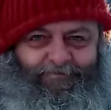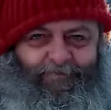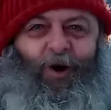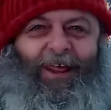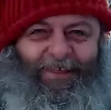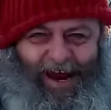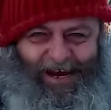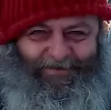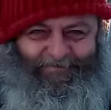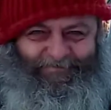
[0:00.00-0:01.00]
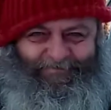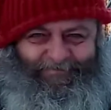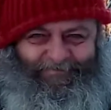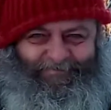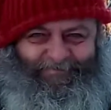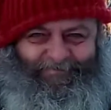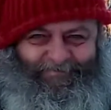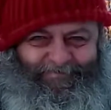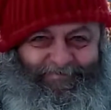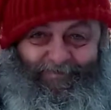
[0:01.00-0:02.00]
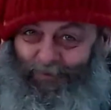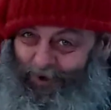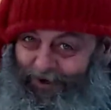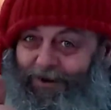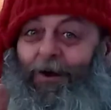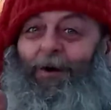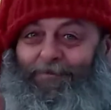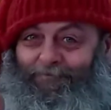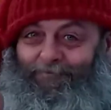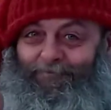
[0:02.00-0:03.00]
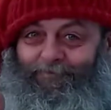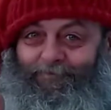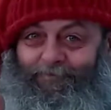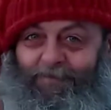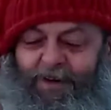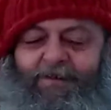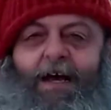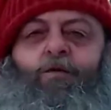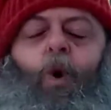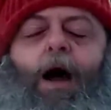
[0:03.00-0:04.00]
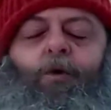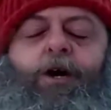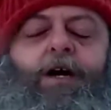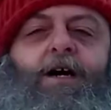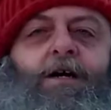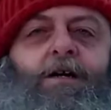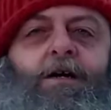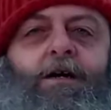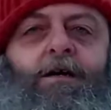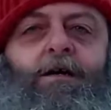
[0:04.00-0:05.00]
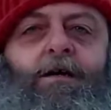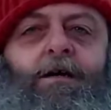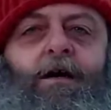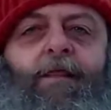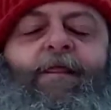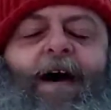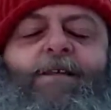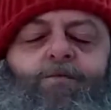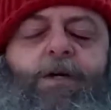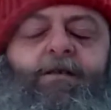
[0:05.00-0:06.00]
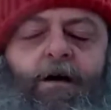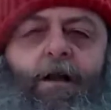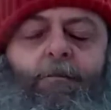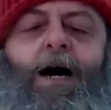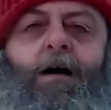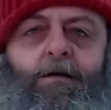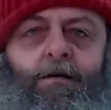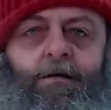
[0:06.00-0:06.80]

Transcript: What do you think? We're going to do it because that's why we're here. That's what it's all about